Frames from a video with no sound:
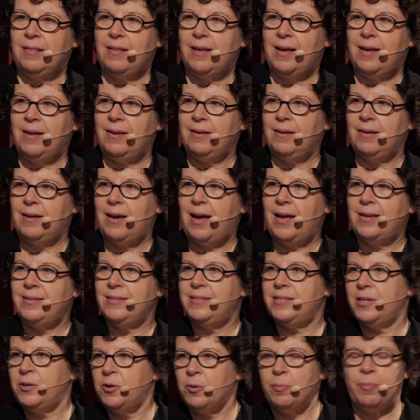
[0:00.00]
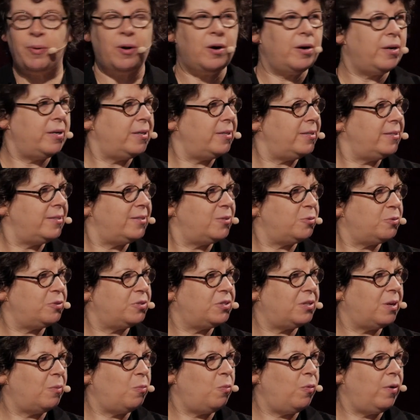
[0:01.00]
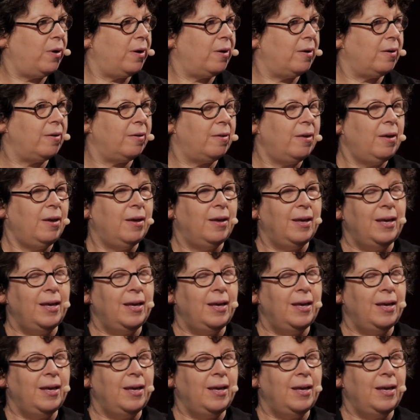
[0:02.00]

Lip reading: that at dinner parties or somewhere.